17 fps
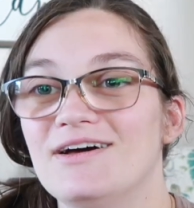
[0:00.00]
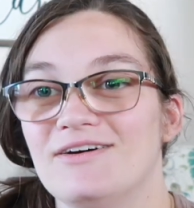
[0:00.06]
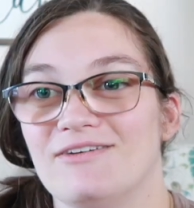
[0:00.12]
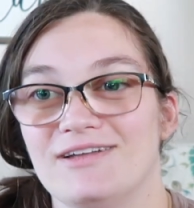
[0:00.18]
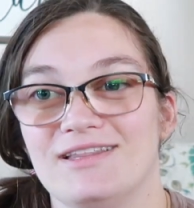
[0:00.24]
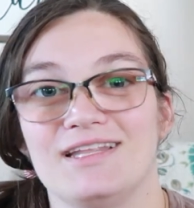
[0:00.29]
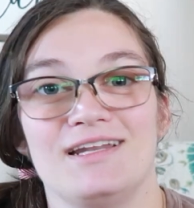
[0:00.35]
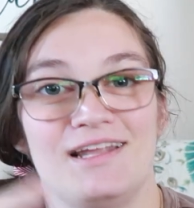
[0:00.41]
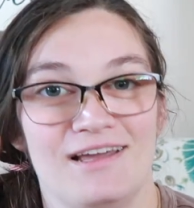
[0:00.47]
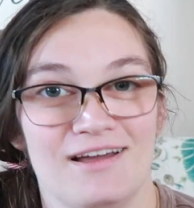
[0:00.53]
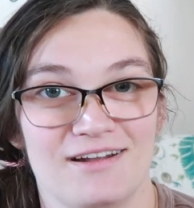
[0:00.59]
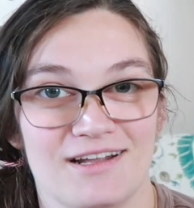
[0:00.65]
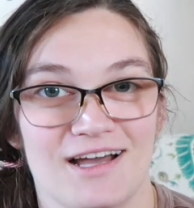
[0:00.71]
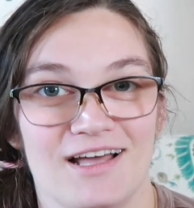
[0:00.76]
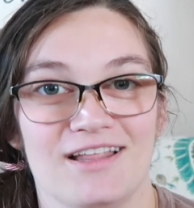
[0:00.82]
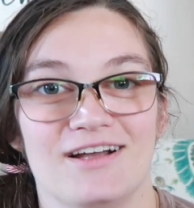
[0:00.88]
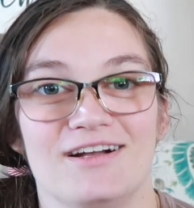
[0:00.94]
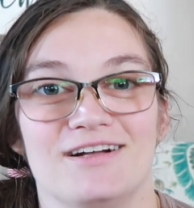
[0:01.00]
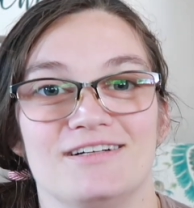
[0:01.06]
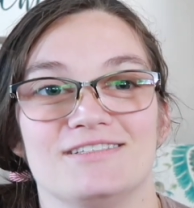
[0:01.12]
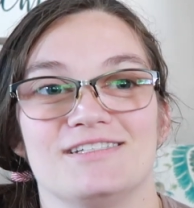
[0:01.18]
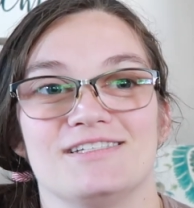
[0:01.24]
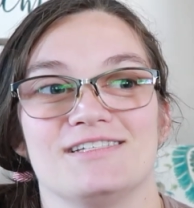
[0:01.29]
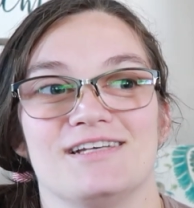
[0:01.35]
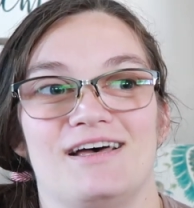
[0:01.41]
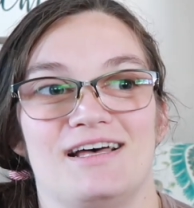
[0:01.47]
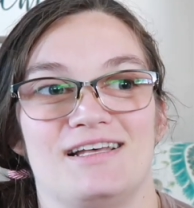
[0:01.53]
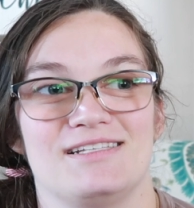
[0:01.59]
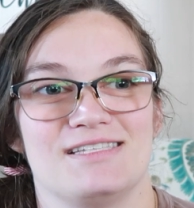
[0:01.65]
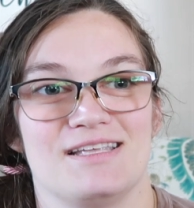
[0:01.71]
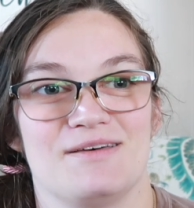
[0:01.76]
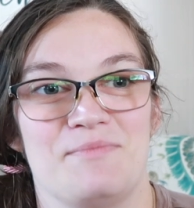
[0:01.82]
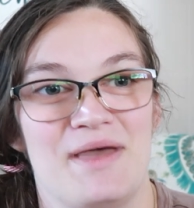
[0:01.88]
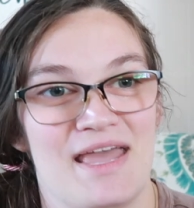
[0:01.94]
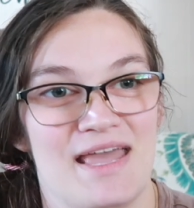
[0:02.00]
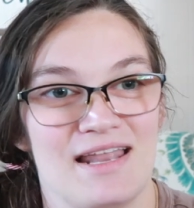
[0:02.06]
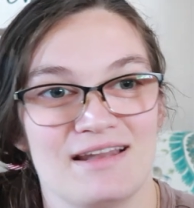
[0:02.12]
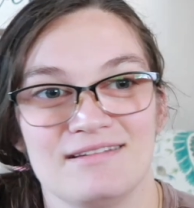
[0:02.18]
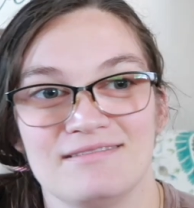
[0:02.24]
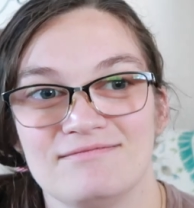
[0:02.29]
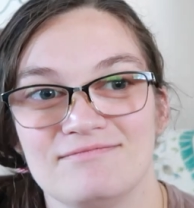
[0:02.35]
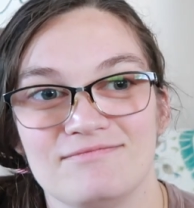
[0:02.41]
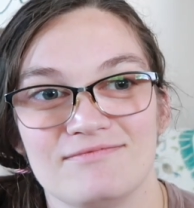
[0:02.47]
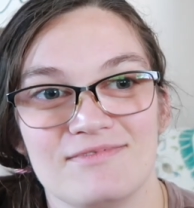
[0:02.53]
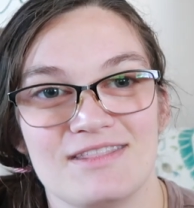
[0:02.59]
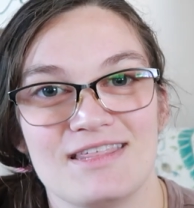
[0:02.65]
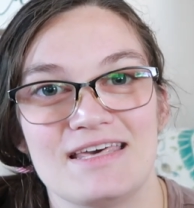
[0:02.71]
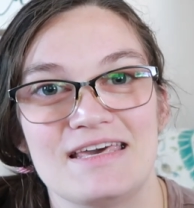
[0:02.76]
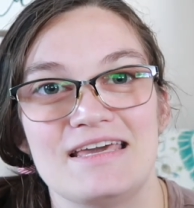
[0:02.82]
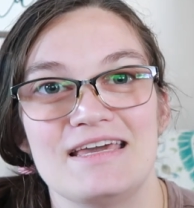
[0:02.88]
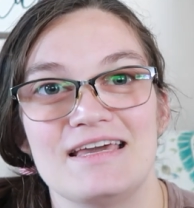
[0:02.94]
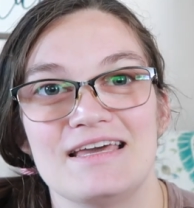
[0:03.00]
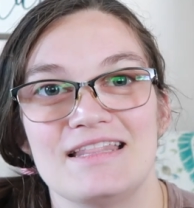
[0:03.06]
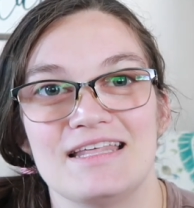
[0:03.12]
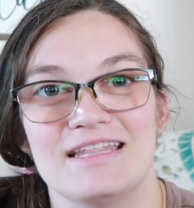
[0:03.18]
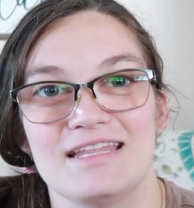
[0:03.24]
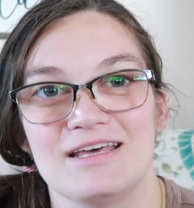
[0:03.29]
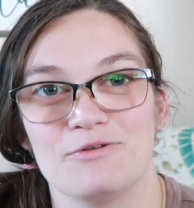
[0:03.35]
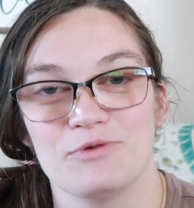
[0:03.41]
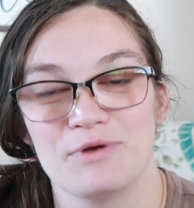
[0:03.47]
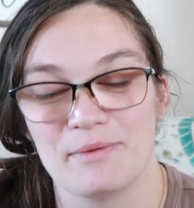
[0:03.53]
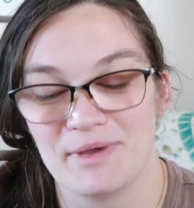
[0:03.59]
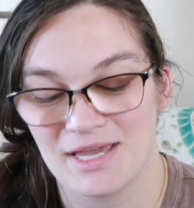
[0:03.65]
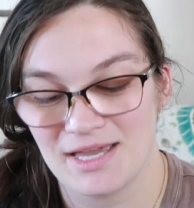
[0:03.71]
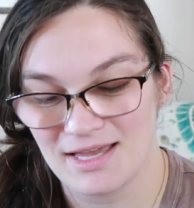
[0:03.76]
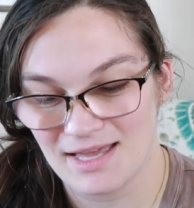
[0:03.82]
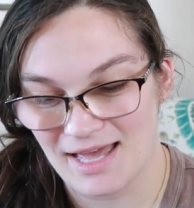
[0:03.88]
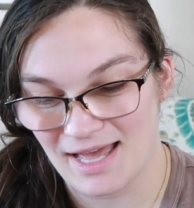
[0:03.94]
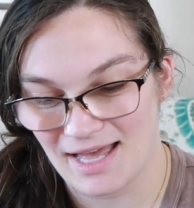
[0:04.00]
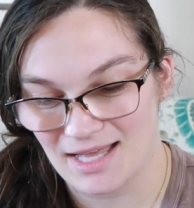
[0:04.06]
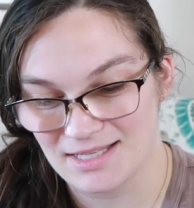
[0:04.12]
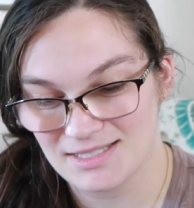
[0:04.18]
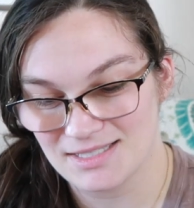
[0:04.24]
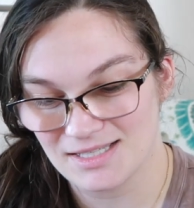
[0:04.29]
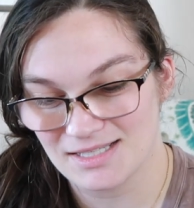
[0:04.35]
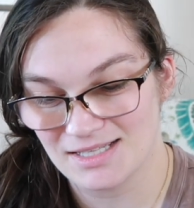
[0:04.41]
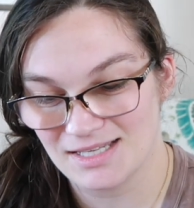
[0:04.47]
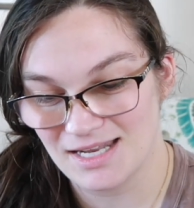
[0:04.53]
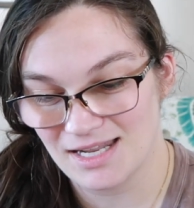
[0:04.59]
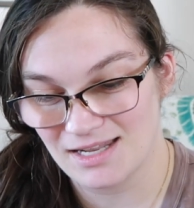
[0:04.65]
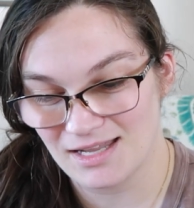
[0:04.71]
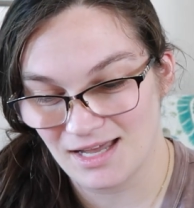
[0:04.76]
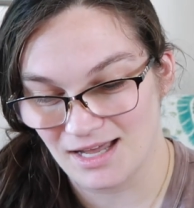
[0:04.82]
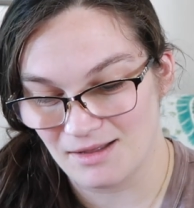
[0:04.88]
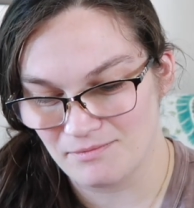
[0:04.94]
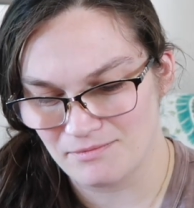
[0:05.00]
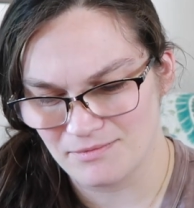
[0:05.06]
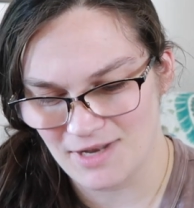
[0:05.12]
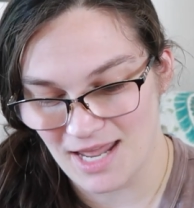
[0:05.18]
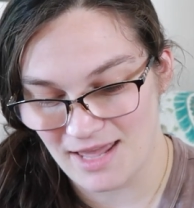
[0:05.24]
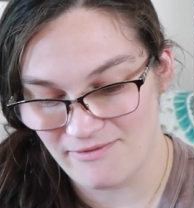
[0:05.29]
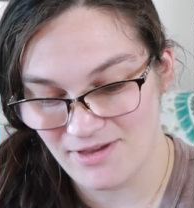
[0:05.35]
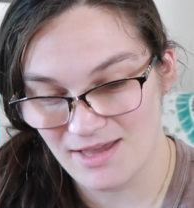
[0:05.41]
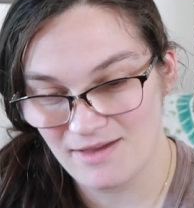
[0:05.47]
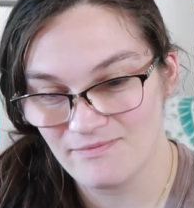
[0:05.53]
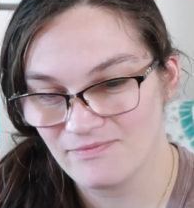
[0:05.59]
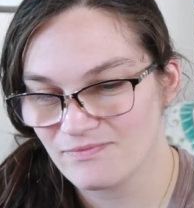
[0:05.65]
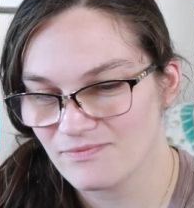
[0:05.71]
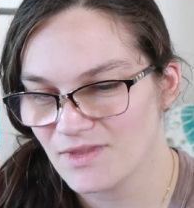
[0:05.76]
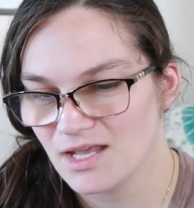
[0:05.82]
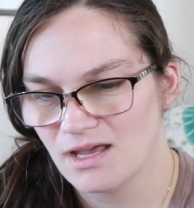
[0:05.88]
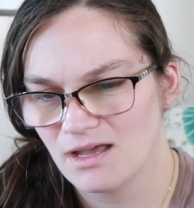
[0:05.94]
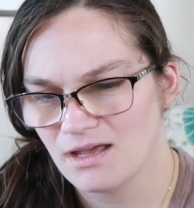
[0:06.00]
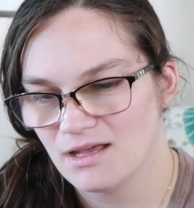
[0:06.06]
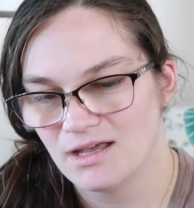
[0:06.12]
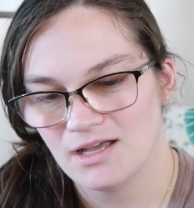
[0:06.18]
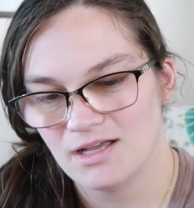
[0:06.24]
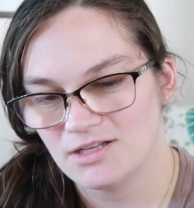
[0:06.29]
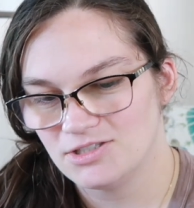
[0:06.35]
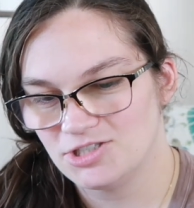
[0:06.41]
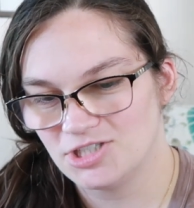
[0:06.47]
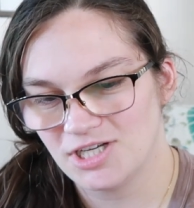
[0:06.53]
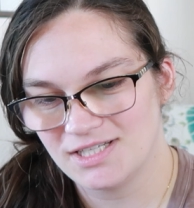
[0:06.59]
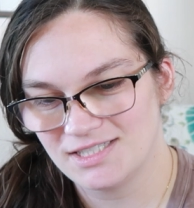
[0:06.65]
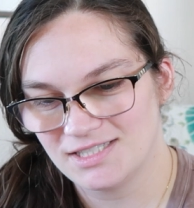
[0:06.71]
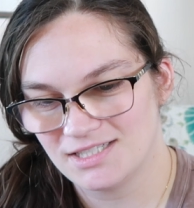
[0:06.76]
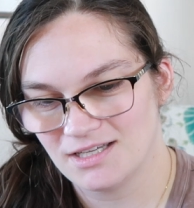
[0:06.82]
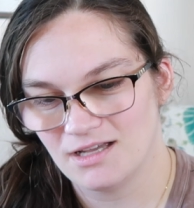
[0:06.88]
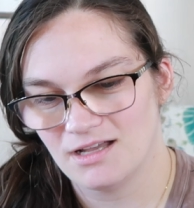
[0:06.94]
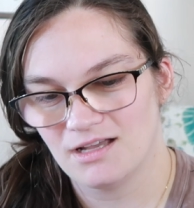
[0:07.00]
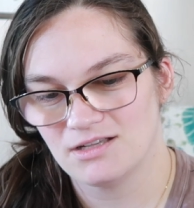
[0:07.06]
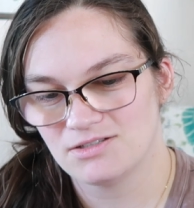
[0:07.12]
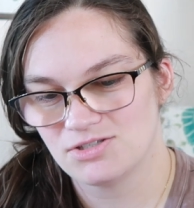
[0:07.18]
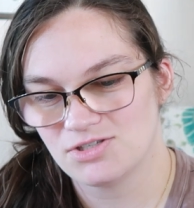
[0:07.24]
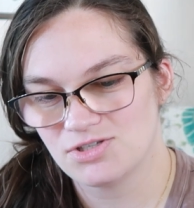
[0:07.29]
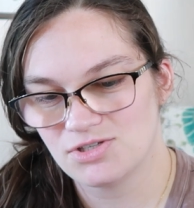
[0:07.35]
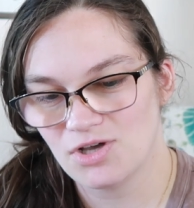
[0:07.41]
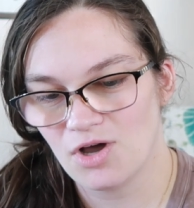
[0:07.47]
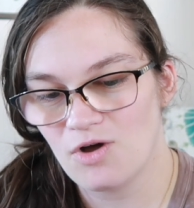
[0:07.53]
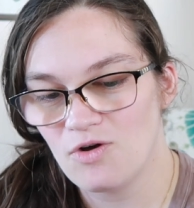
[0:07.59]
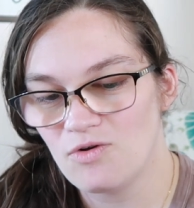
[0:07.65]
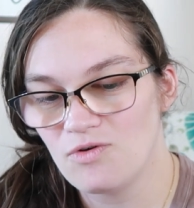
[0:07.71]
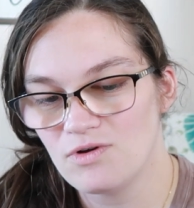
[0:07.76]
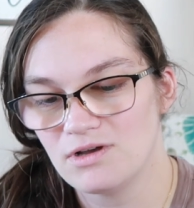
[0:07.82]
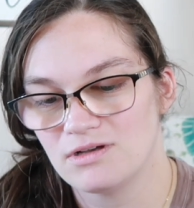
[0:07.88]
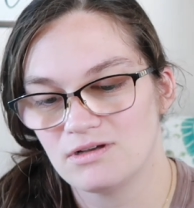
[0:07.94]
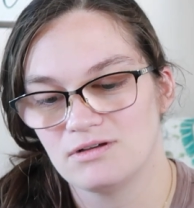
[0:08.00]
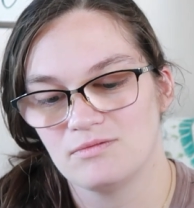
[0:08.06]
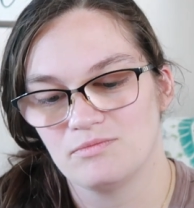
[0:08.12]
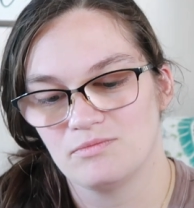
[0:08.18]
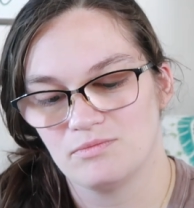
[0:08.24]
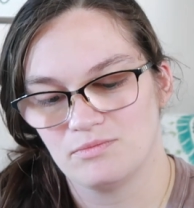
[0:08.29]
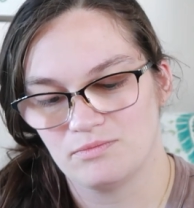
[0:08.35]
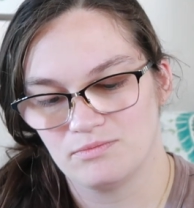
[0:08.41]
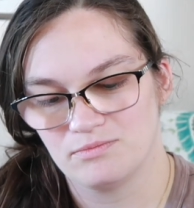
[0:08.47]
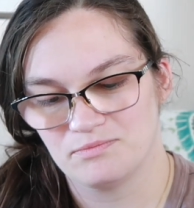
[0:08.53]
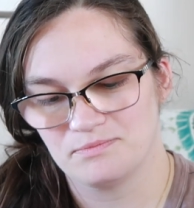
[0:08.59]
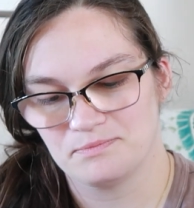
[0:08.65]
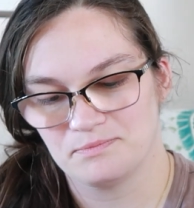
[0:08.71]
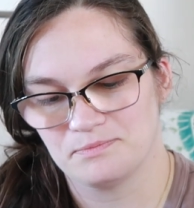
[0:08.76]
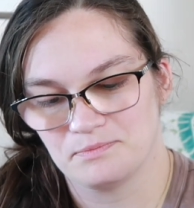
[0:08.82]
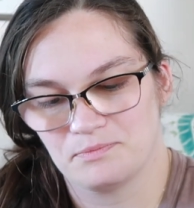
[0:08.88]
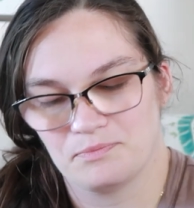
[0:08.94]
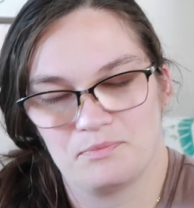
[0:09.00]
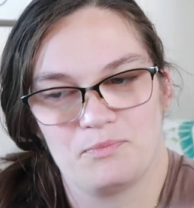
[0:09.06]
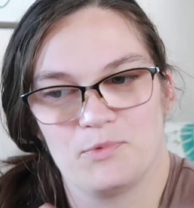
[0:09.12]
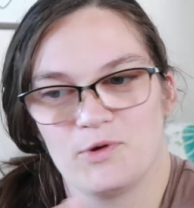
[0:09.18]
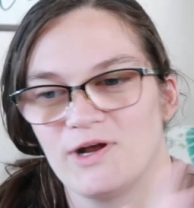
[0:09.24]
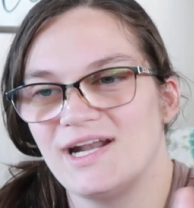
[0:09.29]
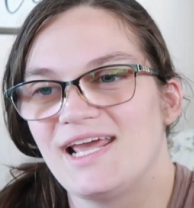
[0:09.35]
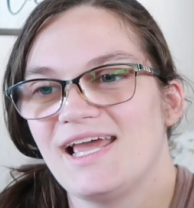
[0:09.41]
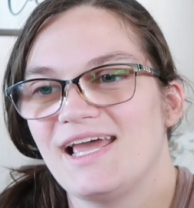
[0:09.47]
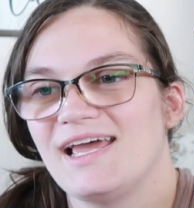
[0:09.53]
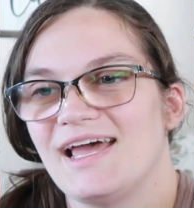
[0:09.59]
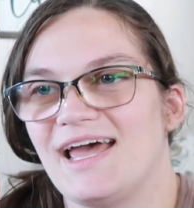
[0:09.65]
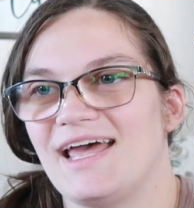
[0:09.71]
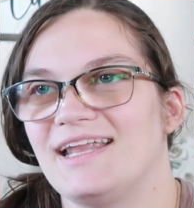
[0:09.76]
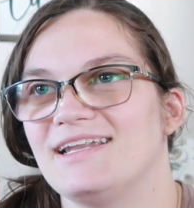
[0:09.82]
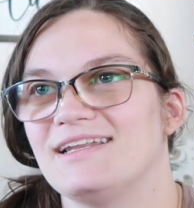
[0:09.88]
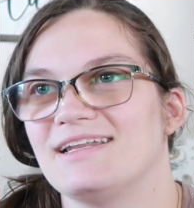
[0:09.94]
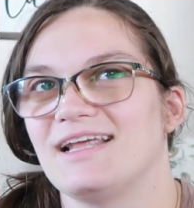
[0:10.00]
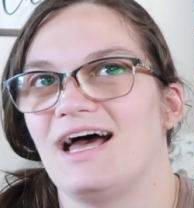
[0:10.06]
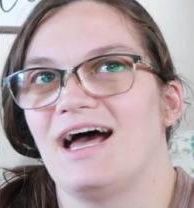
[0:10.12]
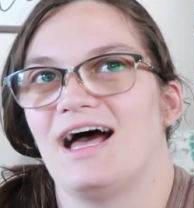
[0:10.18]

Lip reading: with the neon colors as the main thing and then the ribbing as navy, just so pretty and